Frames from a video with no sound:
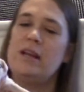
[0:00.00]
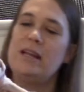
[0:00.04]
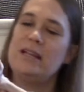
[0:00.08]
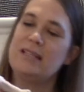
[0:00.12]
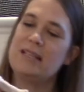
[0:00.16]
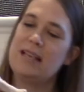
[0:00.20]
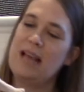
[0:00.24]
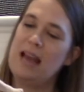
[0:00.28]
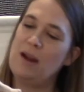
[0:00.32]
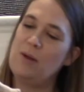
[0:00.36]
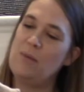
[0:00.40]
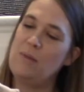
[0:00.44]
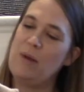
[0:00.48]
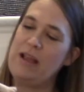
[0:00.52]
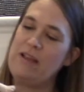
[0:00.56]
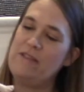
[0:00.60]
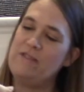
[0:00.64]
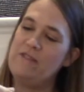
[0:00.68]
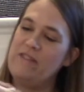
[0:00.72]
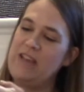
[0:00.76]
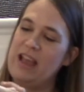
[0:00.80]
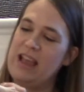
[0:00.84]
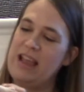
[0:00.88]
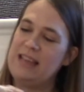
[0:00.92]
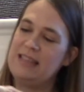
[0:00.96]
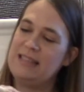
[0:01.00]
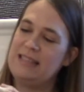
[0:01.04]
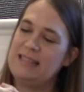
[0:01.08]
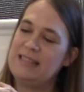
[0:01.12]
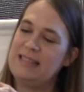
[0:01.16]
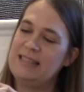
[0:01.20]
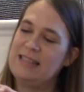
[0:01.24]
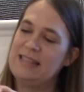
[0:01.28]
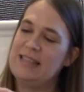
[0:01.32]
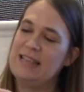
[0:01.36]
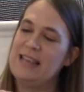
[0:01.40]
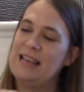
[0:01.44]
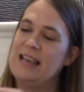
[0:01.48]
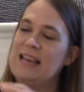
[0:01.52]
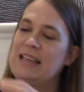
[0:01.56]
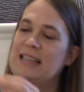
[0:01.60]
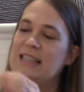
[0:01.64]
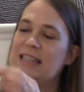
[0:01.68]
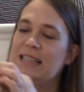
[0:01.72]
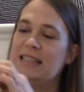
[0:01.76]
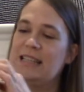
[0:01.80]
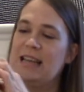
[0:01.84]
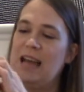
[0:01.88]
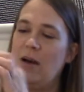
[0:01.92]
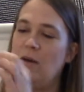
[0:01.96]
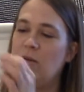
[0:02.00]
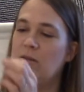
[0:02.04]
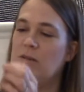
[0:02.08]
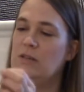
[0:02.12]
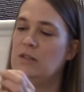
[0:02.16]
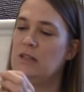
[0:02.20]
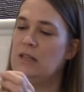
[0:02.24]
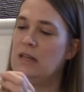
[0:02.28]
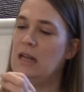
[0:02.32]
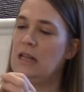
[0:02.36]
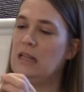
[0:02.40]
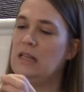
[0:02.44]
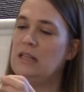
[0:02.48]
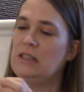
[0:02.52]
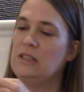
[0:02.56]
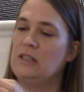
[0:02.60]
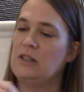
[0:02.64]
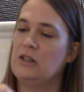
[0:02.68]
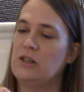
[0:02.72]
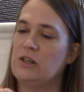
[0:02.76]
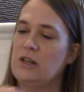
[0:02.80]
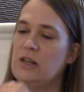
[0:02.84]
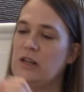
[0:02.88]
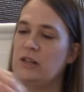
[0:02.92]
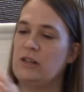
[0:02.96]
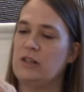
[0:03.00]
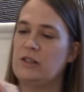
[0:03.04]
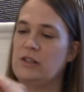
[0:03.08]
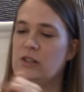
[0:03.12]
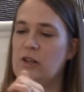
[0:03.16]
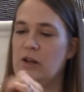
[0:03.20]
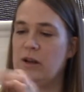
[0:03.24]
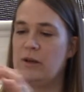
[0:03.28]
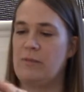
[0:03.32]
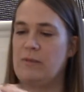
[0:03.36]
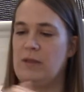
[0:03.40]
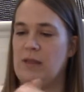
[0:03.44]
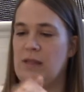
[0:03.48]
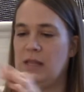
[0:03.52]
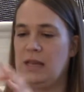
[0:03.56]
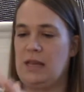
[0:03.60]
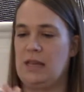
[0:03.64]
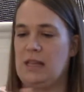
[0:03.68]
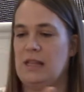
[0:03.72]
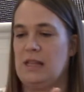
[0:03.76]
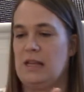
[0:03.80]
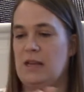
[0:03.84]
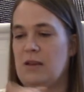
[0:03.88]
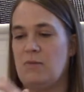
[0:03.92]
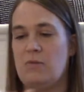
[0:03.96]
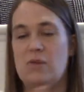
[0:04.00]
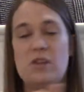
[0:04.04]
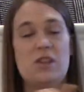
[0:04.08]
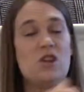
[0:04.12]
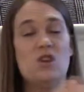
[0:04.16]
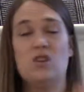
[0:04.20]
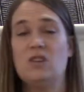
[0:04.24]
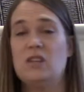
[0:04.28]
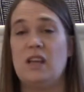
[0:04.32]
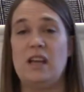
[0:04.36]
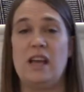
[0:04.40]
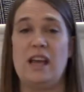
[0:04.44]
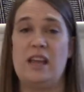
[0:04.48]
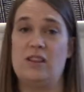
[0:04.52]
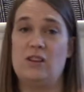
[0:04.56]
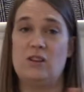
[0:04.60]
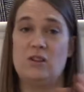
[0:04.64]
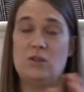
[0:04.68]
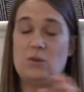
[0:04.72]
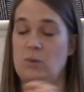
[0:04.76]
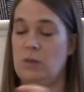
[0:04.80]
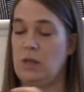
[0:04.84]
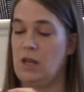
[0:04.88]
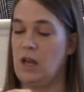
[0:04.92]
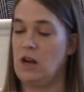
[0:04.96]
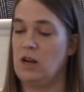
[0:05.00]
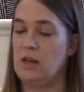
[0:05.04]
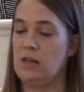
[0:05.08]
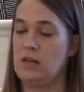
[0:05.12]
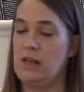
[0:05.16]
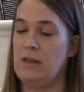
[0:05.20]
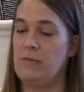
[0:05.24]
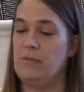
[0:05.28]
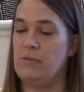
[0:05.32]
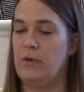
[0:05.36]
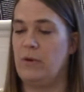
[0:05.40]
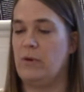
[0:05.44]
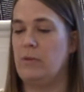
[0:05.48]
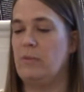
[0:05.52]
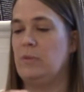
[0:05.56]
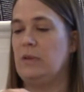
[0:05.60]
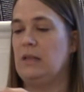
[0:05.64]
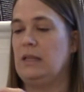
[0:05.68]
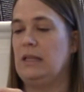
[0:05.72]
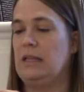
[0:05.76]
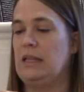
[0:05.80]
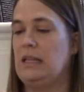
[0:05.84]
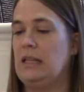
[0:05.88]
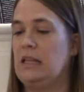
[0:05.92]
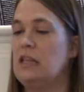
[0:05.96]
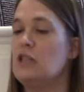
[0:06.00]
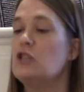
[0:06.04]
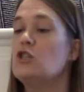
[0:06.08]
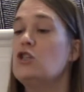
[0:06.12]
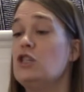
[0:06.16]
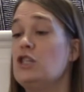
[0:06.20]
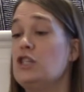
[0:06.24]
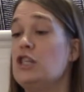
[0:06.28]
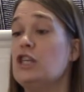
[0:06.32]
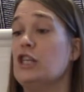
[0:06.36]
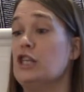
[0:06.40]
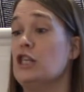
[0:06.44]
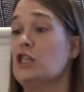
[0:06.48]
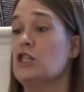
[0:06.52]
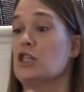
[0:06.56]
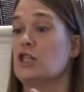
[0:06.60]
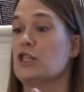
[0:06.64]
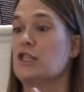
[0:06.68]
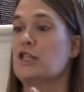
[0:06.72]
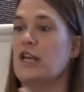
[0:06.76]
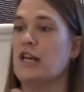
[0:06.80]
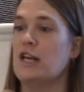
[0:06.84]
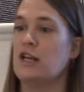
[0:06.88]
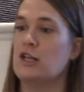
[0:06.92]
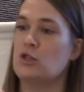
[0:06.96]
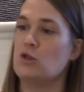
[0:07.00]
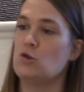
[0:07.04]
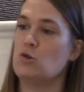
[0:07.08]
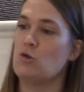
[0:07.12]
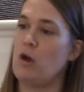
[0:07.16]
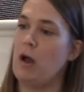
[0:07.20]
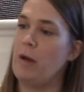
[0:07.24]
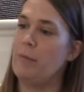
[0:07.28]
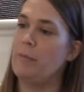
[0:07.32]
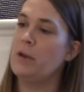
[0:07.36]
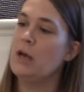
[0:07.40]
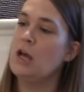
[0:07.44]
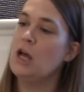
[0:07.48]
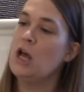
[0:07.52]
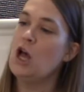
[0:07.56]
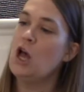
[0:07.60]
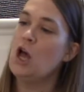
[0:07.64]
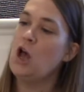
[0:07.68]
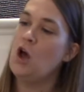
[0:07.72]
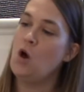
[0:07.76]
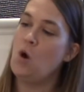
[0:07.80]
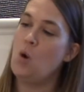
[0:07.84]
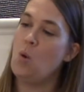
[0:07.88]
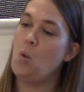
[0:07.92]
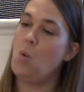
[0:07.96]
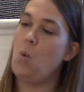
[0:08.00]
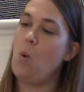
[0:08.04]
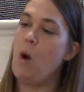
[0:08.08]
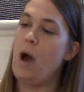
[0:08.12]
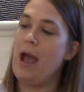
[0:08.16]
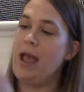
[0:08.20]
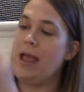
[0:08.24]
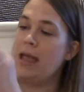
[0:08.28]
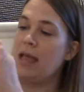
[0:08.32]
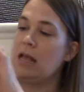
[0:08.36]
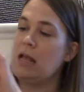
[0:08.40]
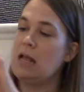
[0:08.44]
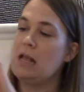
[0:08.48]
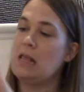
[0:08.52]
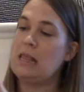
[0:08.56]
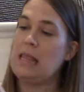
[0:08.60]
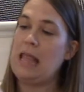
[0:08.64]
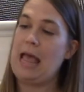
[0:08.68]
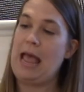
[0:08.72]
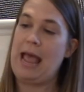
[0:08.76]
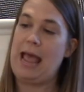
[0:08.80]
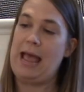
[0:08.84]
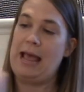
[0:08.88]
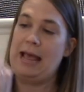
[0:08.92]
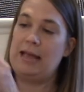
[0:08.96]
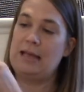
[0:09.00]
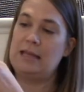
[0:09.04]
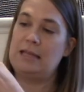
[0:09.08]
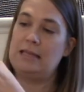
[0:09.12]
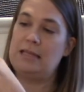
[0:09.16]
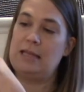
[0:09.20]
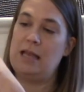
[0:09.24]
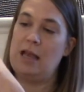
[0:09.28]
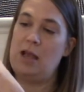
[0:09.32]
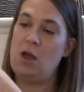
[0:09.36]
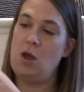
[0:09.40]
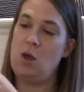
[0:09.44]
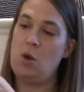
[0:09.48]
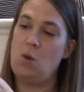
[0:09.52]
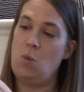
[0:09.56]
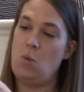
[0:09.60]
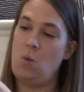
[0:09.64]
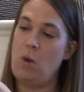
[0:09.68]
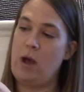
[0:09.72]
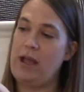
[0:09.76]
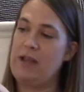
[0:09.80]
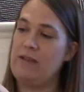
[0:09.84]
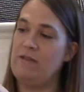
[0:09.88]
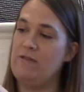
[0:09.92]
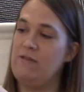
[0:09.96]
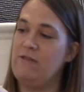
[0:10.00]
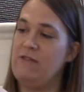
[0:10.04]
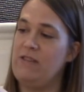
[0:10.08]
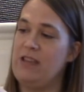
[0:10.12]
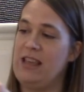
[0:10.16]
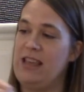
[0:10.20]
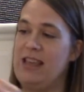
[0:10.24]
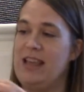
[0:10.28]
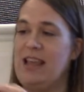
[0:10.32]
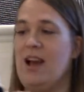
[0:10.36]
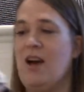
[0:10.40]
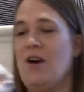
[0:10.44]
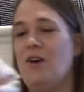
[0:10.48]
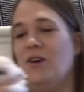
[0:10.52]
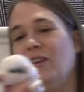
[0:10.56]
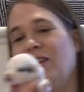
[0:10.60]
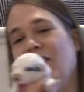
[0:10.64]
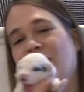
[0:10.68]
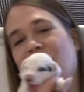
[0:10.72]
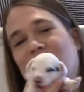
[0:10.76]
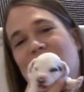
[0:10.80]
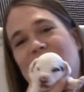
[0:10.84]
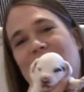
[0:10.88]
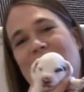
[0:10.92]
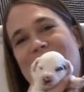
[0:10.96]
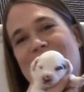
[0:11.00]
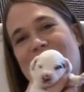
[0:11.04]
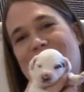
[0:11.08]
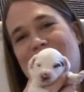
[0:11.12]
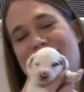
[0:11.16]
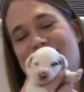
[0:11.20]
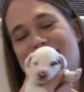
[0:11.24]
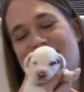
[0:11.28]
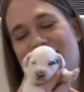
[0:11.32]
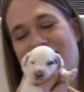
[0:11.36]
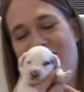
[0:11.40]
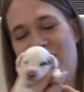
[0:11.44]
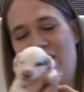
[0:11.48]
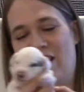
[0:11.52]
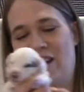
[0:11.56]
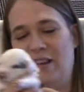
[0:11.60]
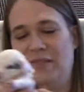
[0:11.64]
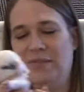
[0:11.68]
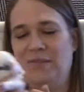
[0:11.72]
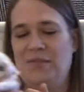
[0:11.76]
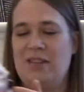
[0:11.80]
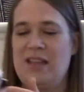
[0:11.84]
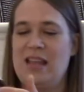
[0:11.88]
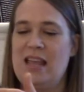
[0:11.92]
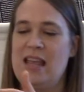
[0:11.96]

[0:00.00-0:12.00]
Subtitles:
has got a white face. She's got a little dirt on her, sorry about that. But when they're together, it's really hard to keep them completely clean. She did just get a scrub. White legs, white V. Oh look, there's another yawn.